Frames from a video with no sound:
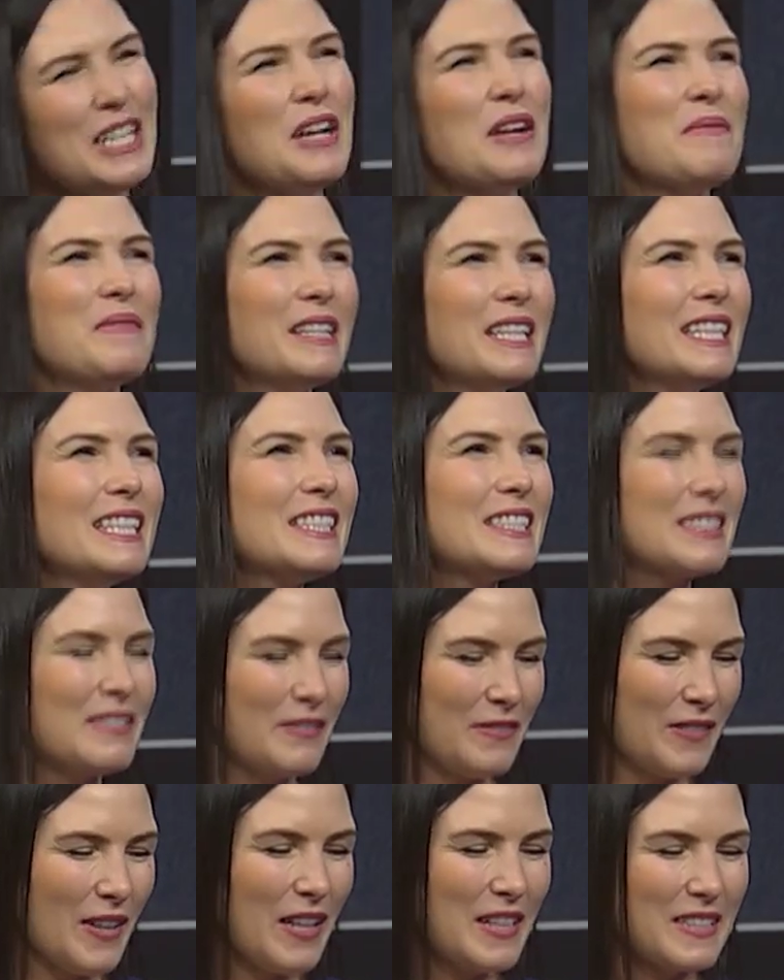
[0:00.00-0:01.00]
But it is
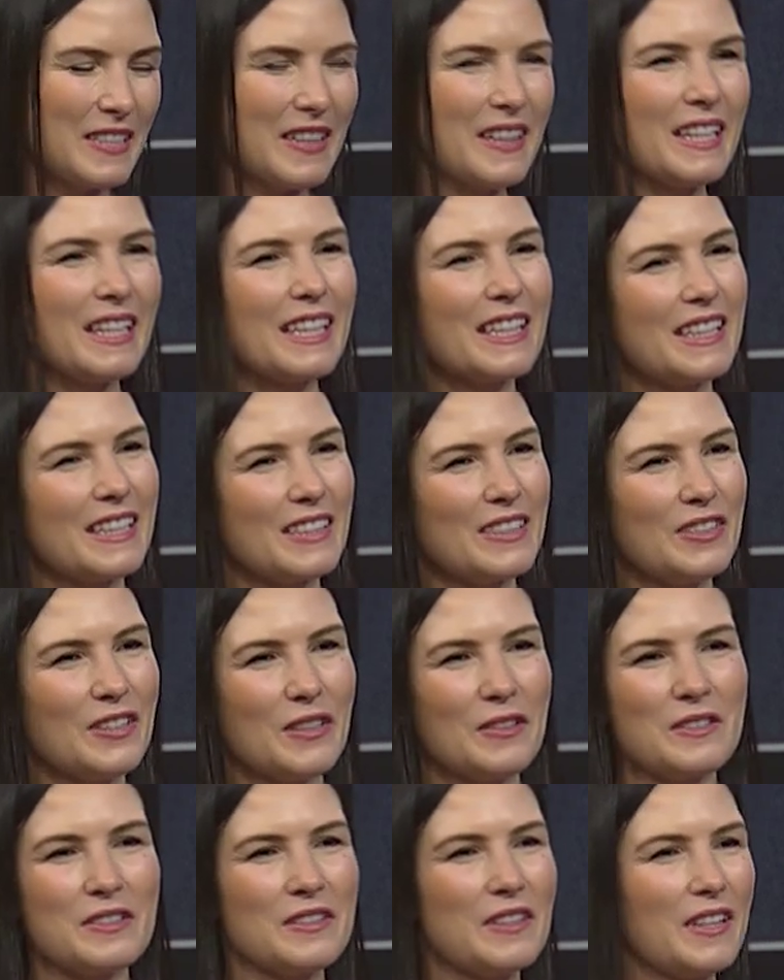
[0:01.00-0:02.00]
fun to think that, you
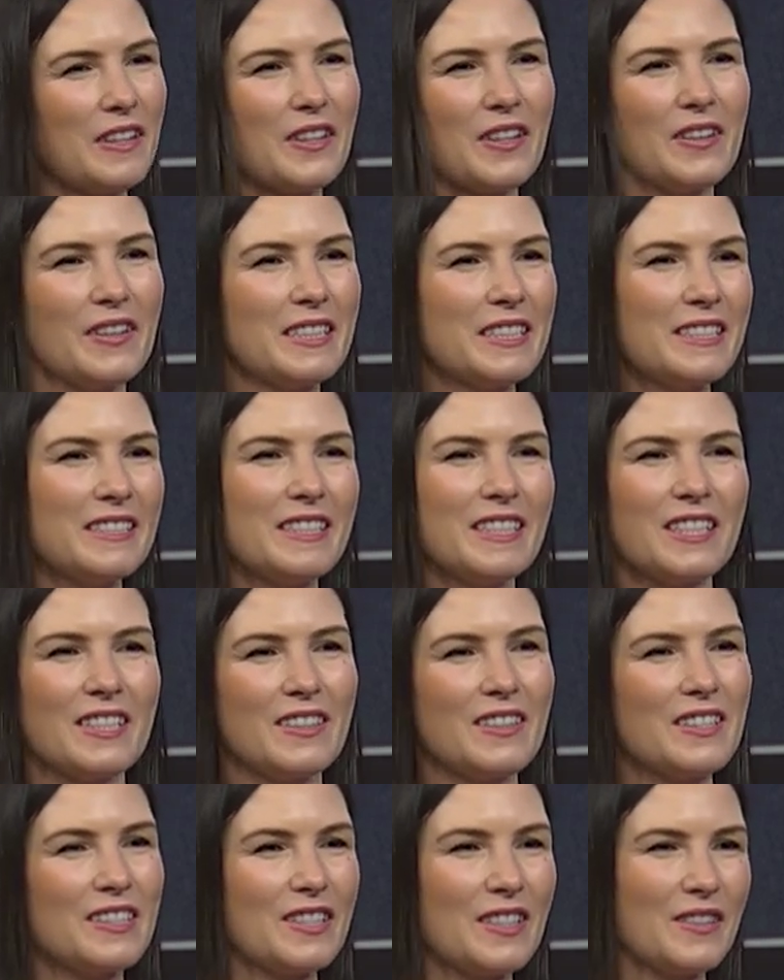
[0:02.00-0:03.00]
know, they're going to dinner,
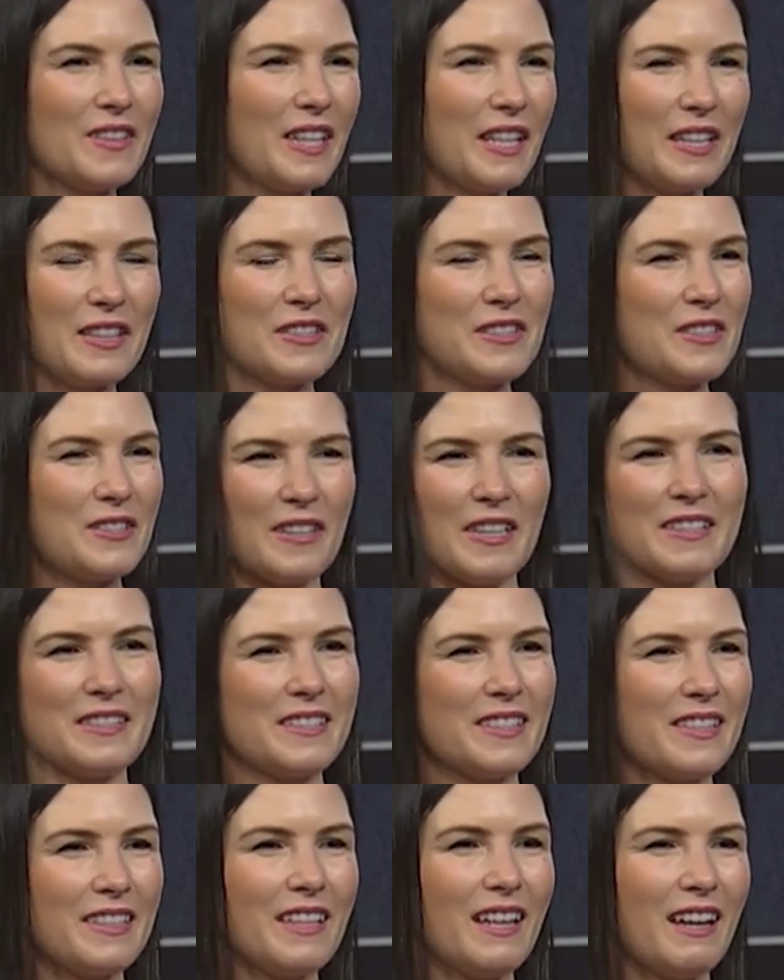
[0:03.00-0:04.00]
and so they dress
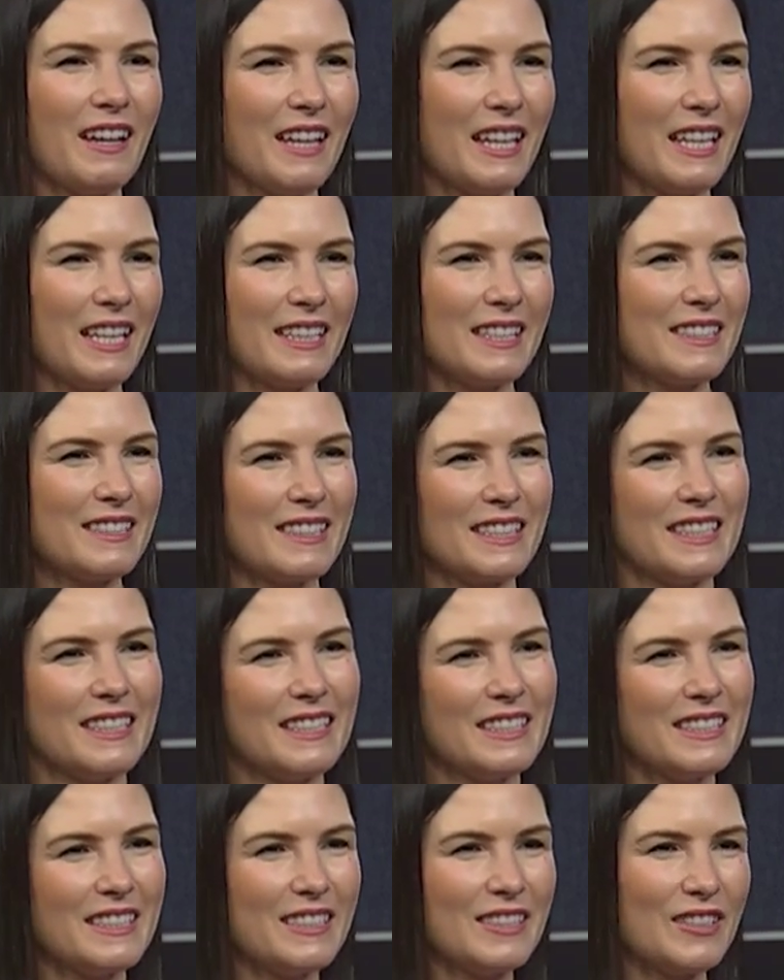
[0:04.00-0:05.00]
to the nines,
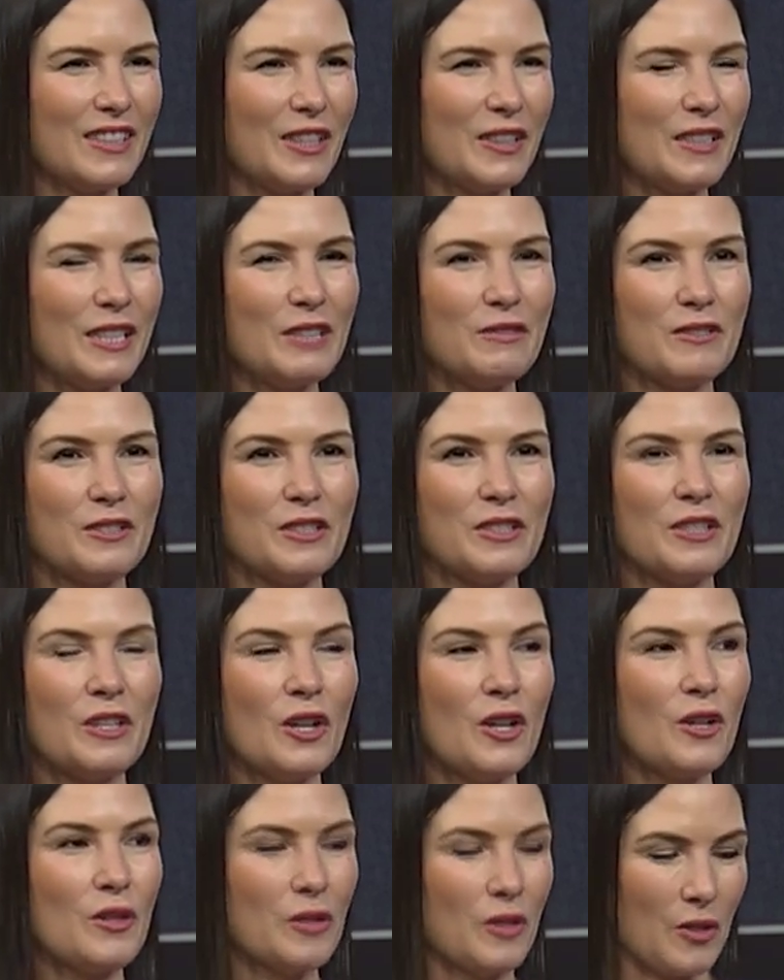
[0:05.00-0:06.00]
and you know, even
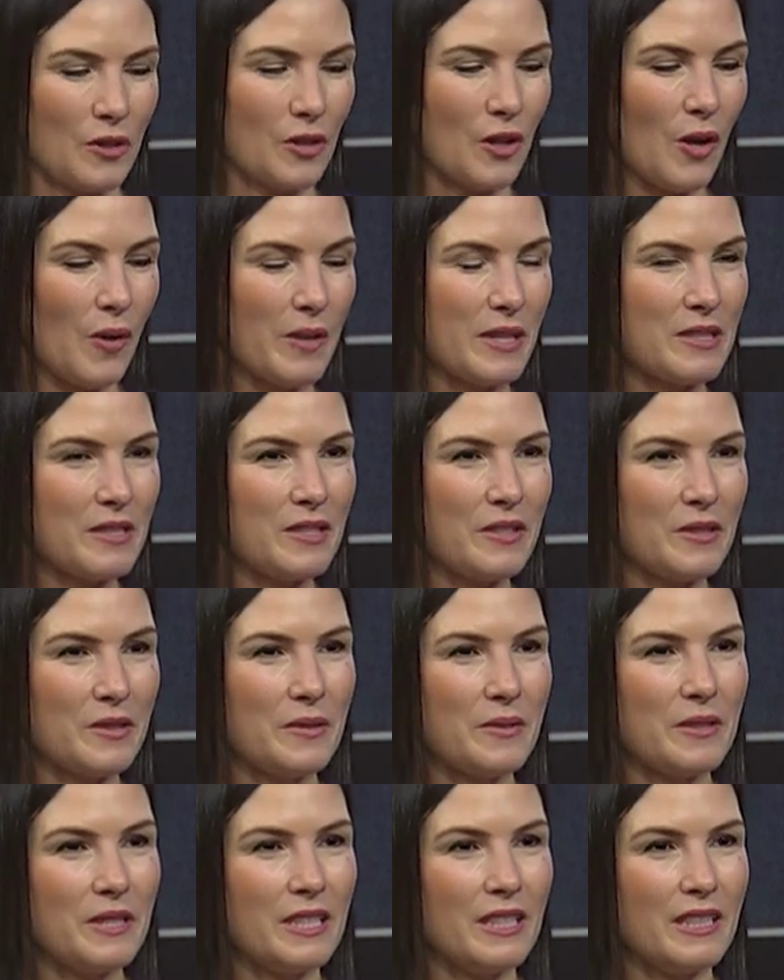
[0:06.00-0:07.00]
going
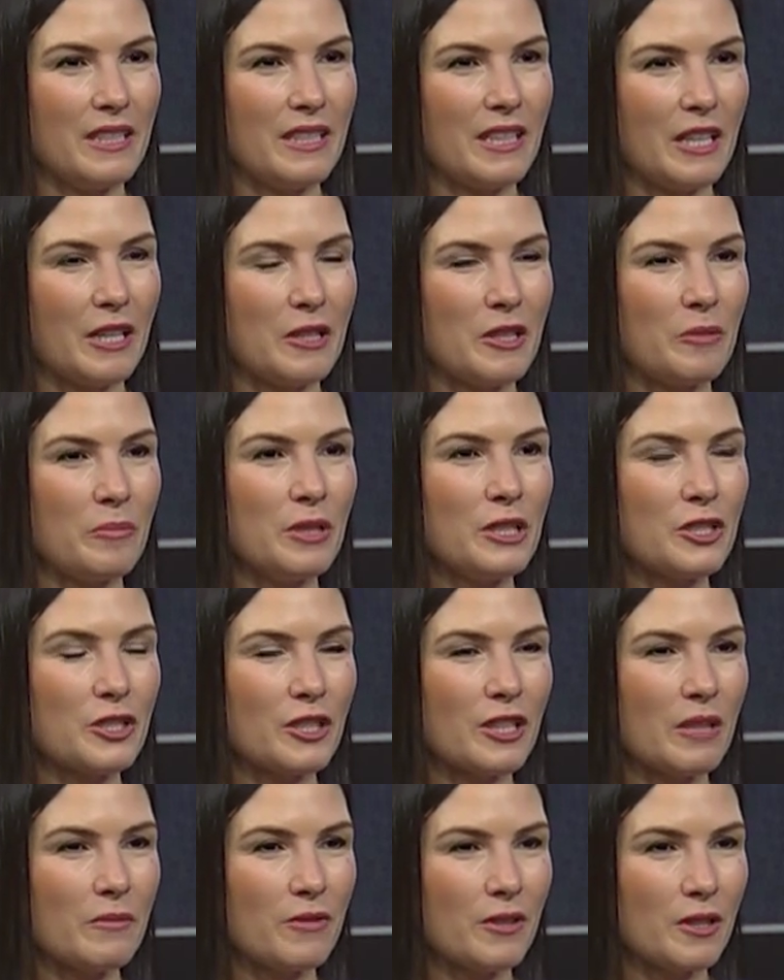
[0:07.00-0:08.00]
to the beach
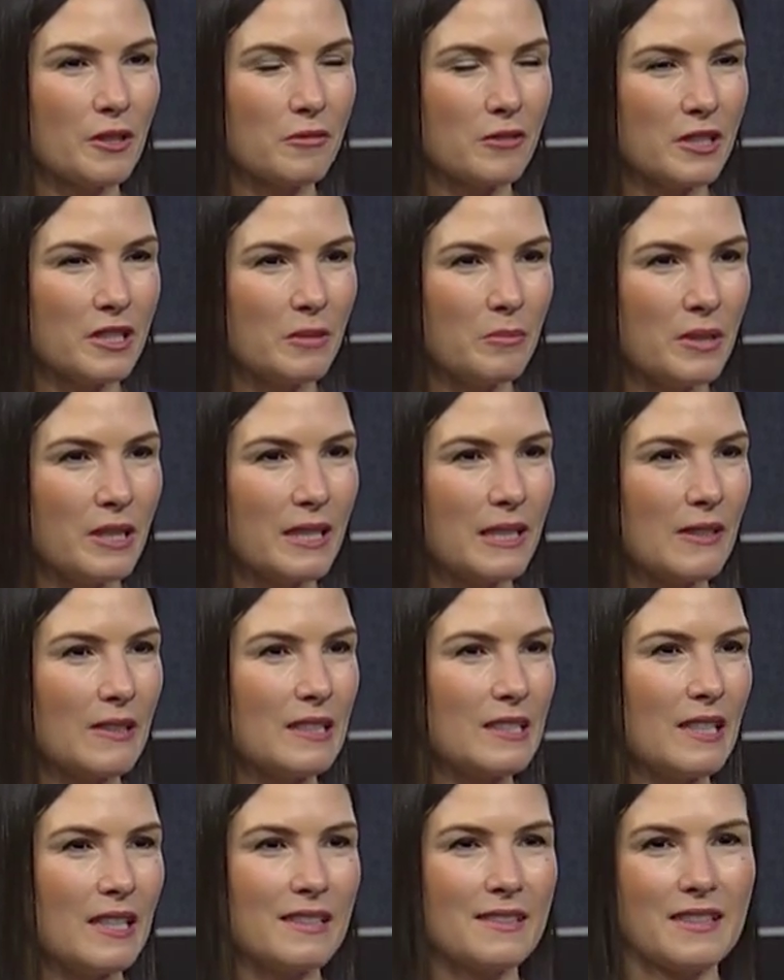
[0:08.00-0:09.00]
club for the greasy pig
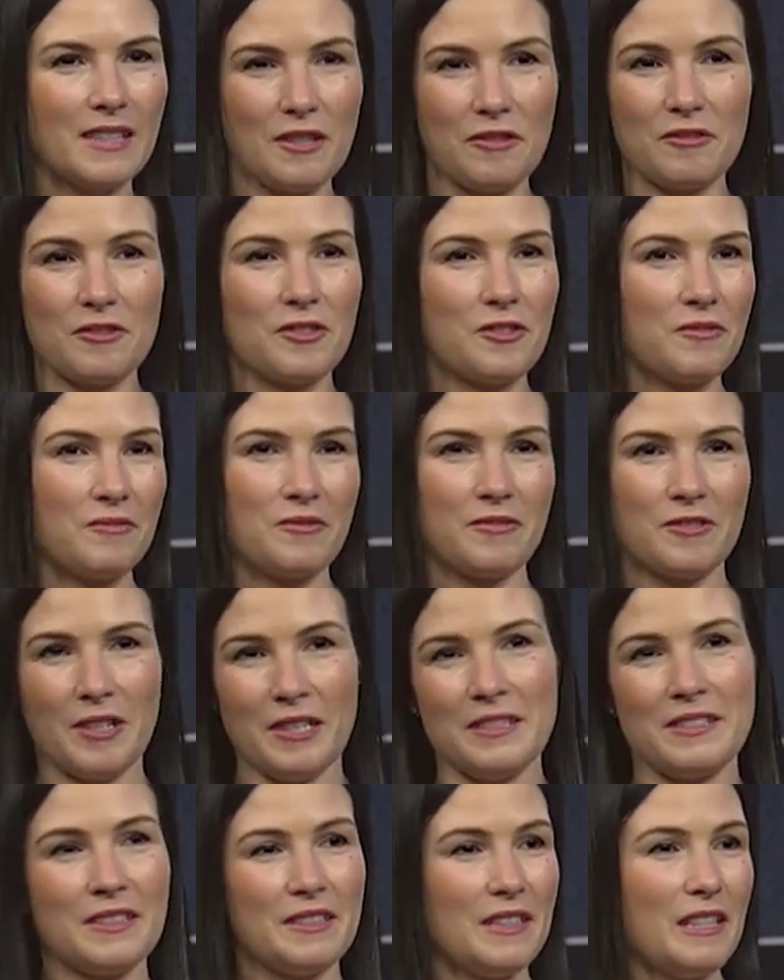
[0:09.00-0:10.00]
contest, they're
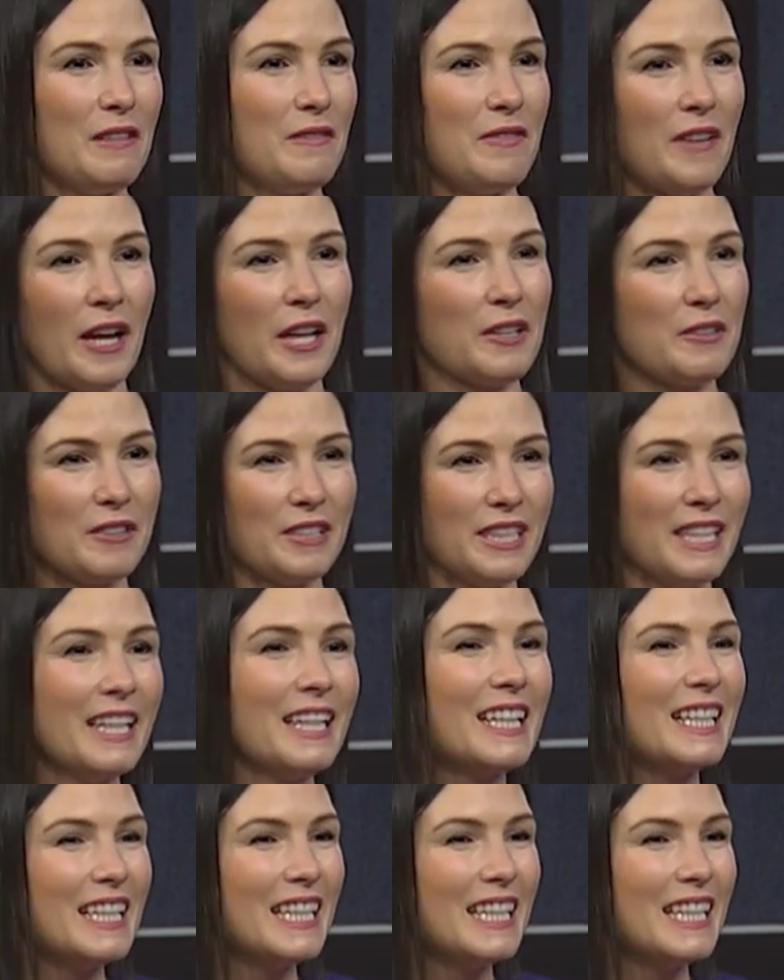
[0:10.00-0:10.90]
dressed in their finery.